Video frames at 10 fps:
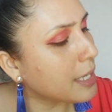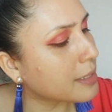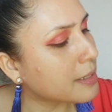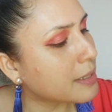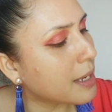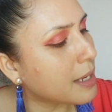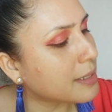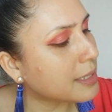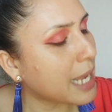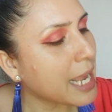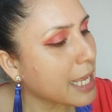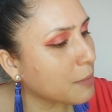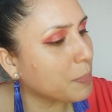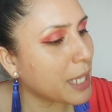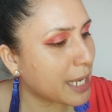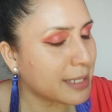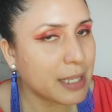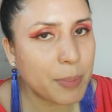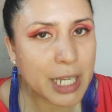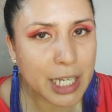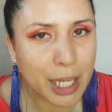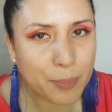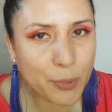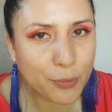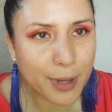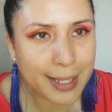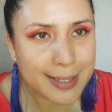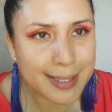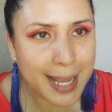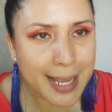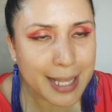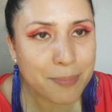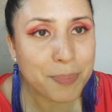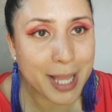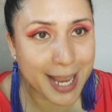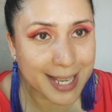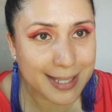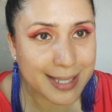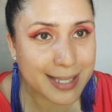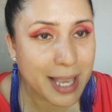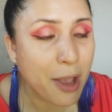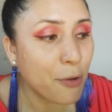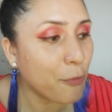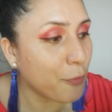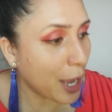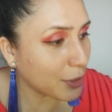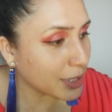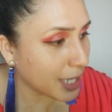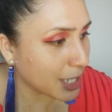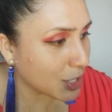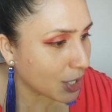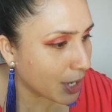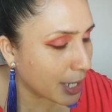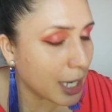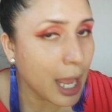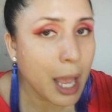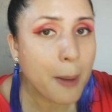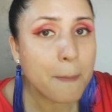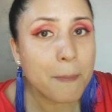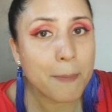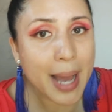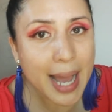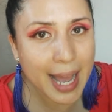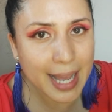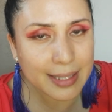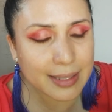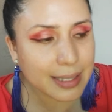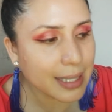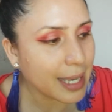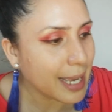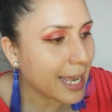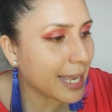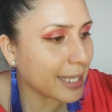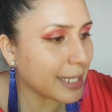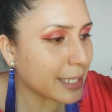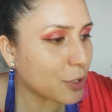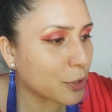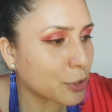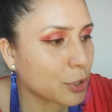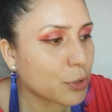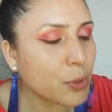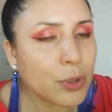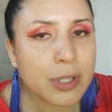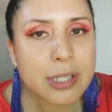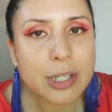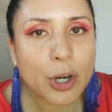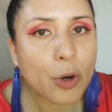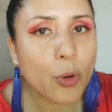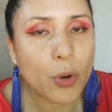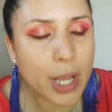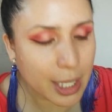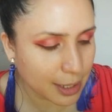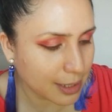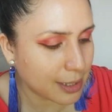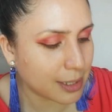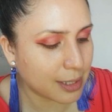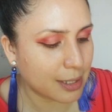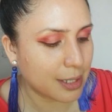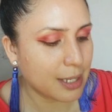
It's a stay-in-place, hindi pala non-moving, stay-in-place foundation, matte, and it controls your oils.